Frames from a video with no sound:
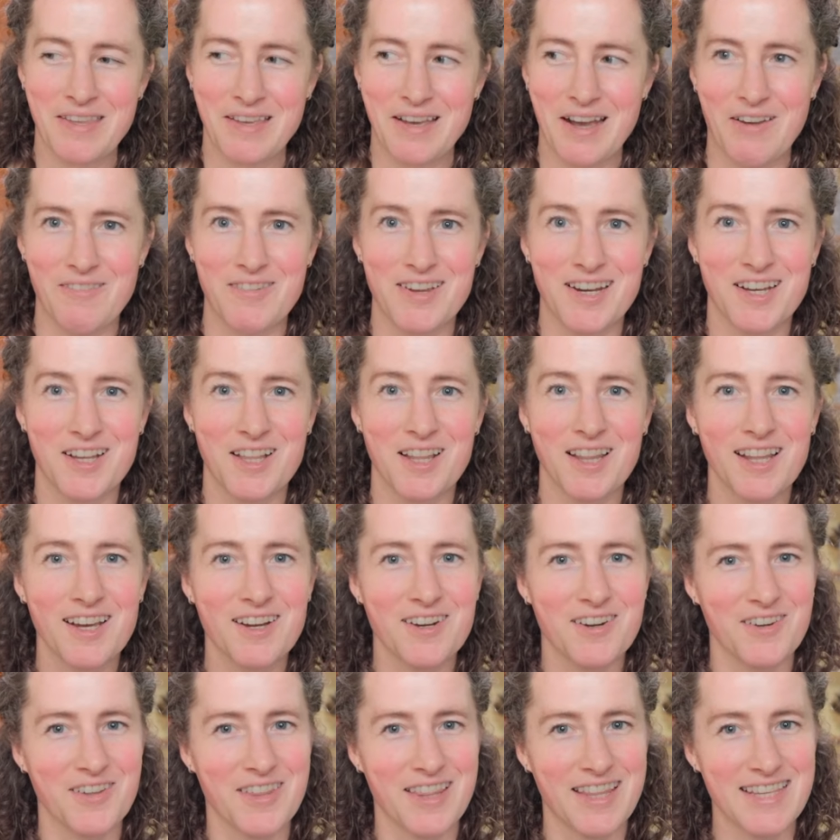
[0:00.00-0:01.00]
I mean,
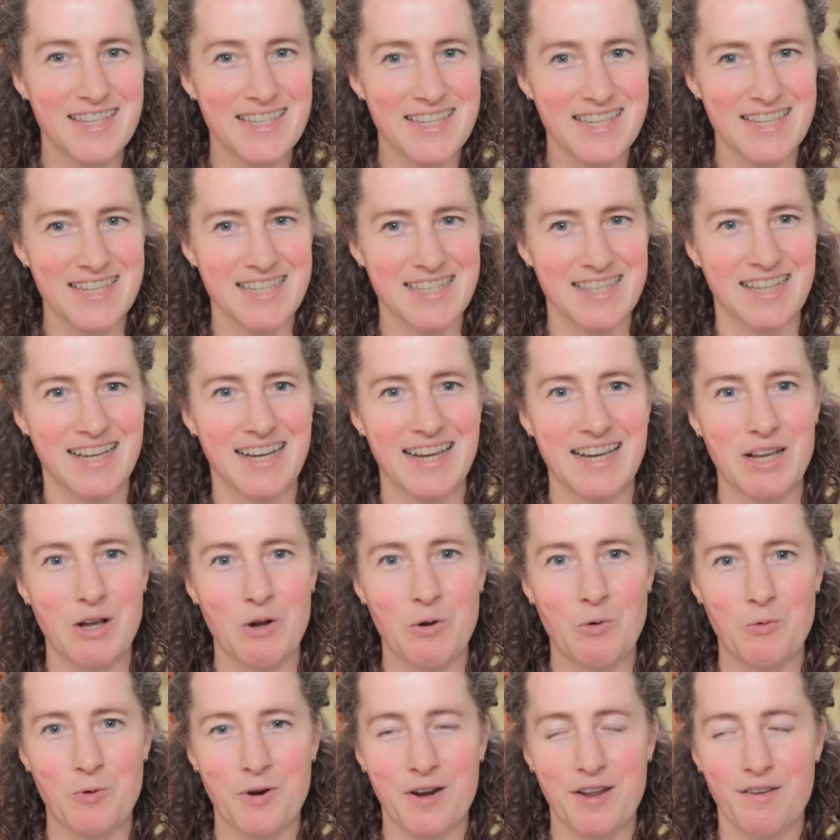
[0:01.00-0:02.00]
hello, this is like
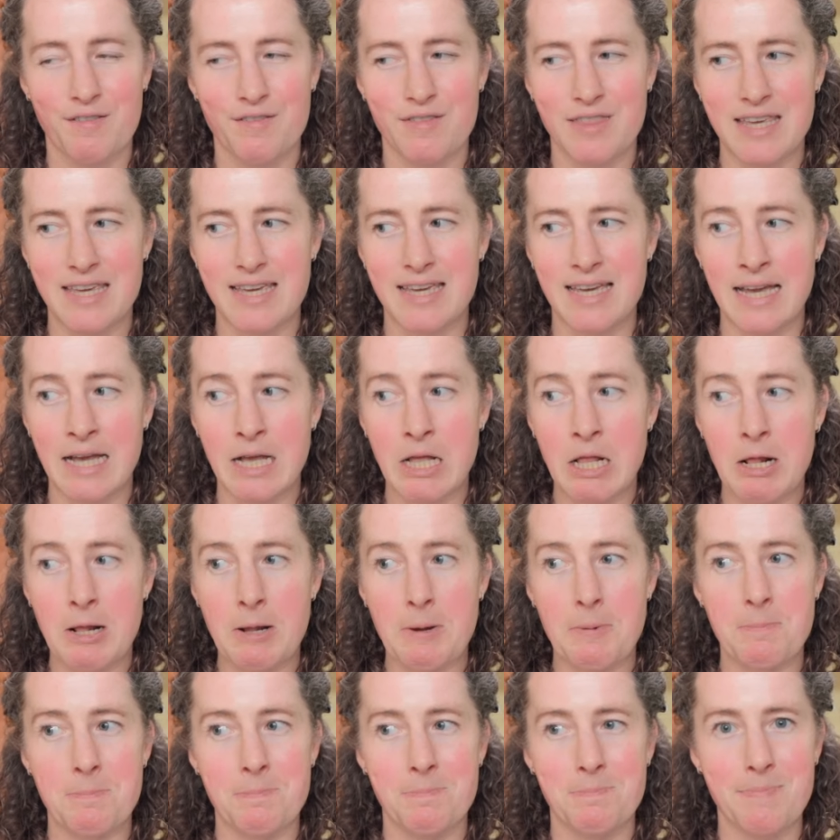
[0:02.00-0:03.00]
one of the
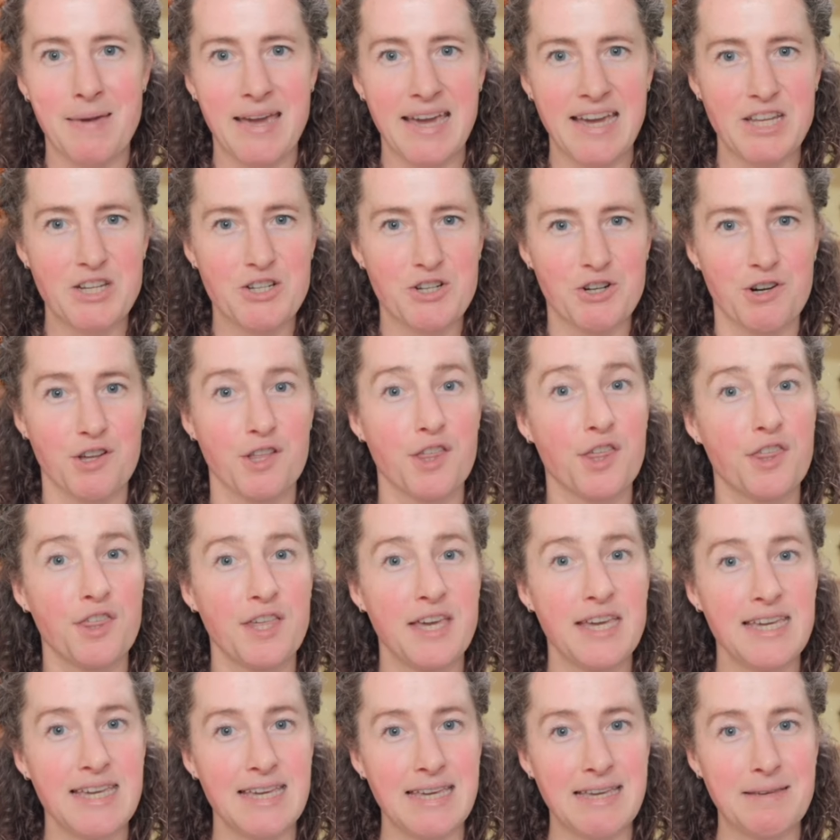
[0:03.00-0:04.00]
major
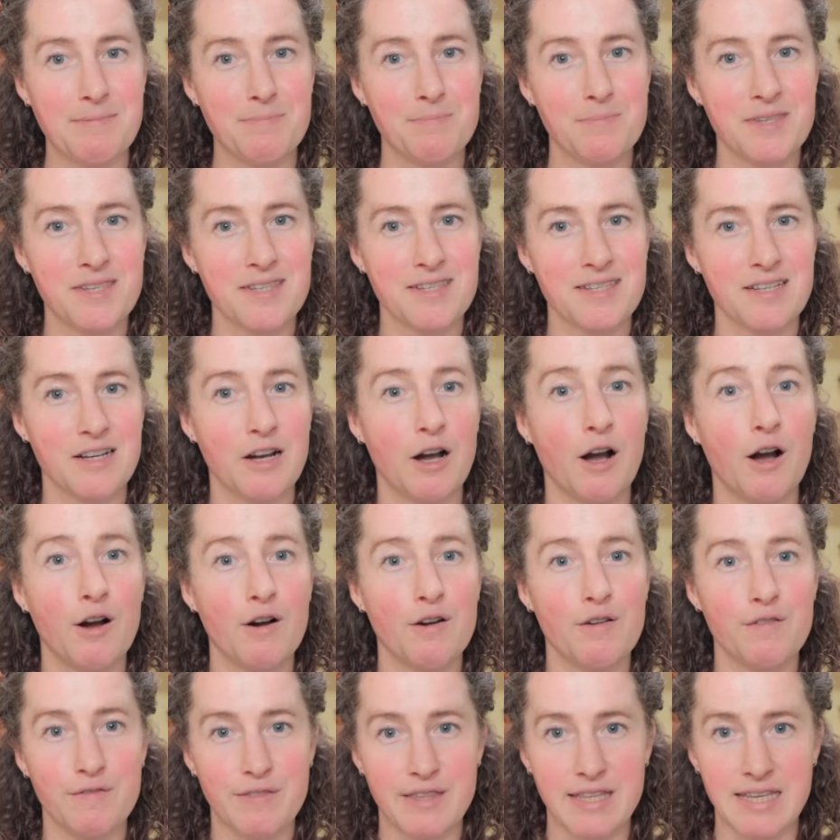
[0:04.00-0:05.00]
themes
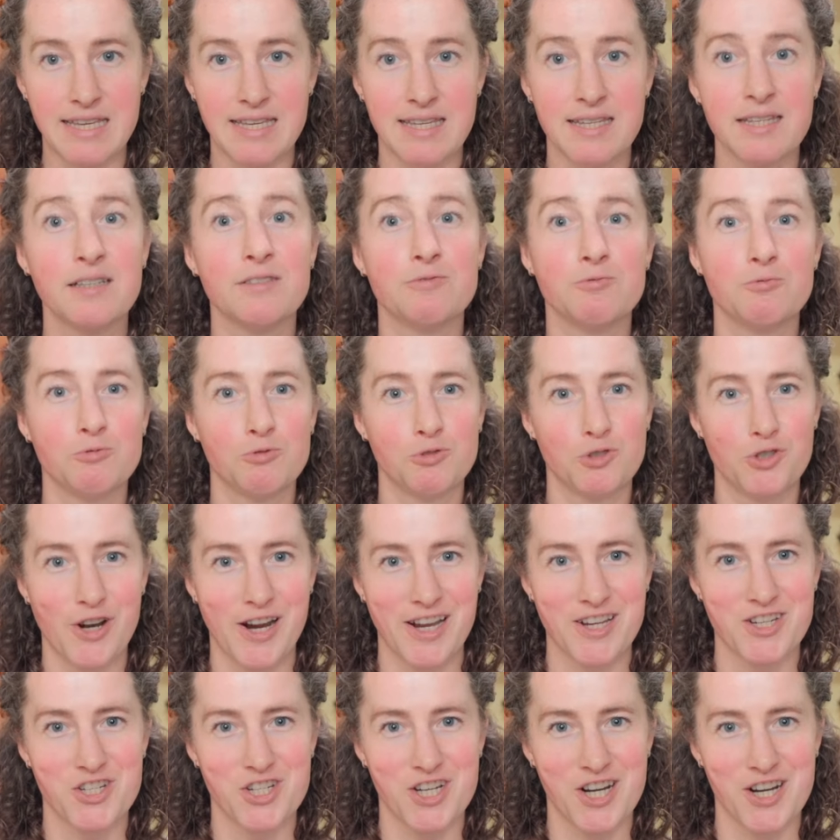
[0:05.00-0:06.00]
of the
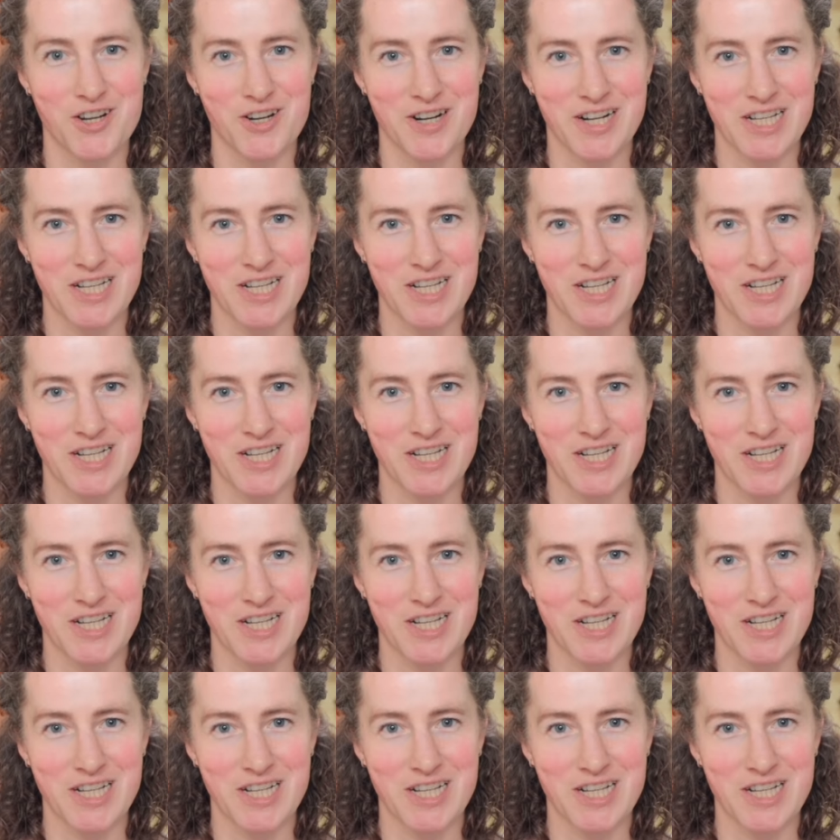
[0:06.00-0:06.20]
transgender